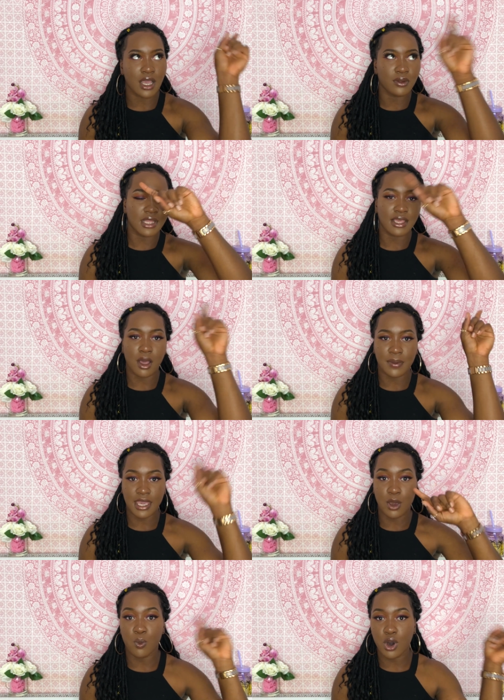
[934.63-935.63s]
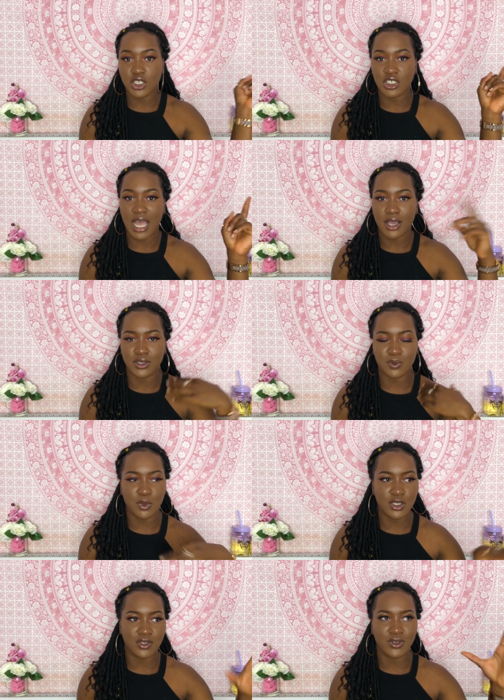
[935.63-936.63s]
I'll link up here, watch that, because
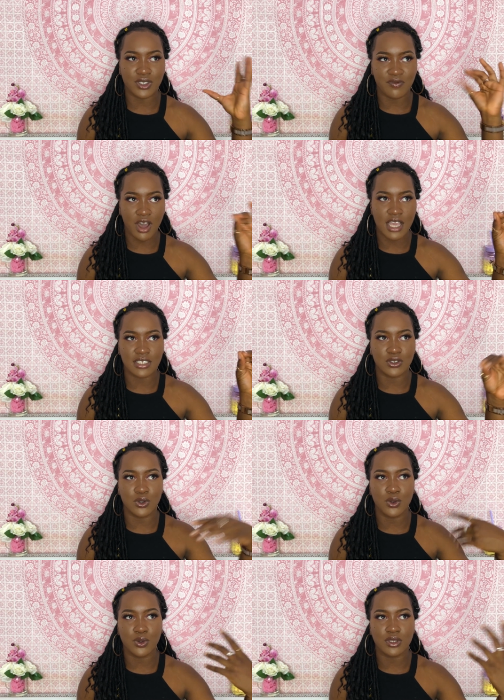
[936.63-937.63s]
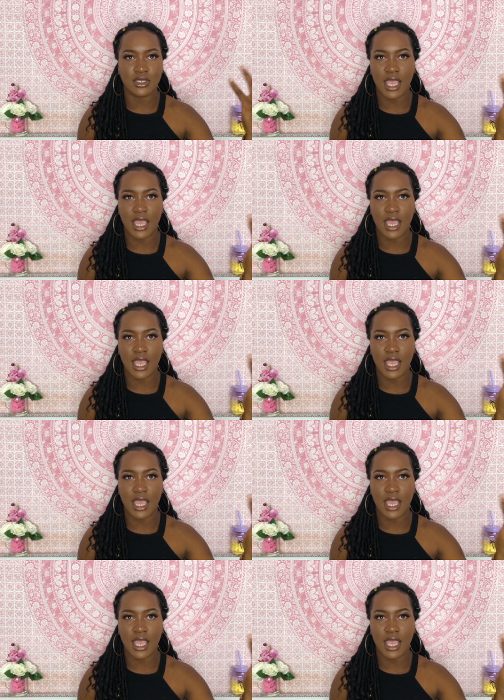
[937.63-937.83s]
most of those advice do